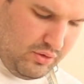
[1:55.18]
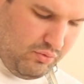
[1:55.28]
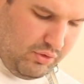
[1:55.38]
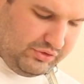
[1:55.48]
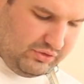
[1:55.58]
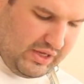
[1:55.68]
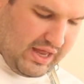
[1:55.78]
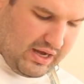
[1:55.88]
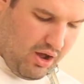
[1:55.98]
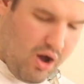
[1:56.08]
Once you
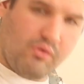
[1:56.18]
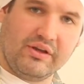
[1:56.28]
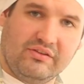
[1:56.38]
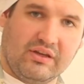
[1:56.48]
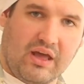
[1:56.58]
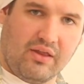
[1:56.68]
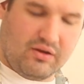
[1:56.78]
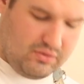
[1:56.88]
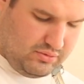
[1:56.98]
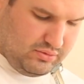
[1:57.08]
get it all whisked together,
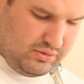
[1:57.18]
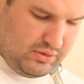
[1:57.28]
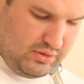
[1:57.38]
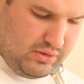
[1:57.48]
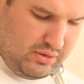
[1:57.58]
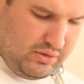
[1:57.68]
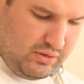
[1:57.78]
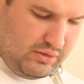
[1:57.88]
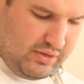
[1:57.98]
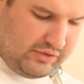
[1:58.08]

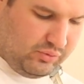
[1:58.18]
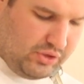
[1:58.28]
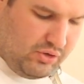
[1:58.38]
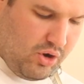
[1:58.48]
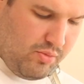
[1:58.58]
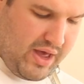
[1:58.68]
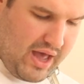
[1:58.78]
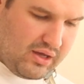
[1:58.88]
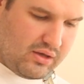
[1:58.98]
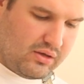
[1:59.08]
that's when you go
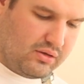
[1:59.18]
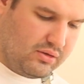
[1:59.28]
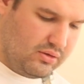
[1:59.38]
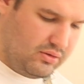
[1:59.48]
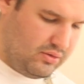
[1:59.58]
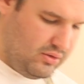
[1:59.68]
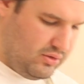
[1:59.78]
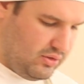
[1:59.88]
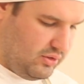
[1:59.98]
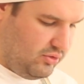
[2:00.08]
back,
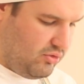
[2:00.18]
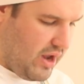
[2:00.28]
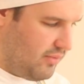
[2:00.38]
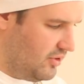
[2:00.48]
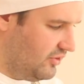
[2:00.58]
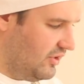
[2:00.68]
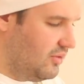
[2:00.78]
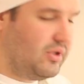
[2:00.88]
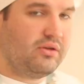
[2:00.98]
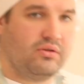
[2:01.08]
you grab your cinnamon,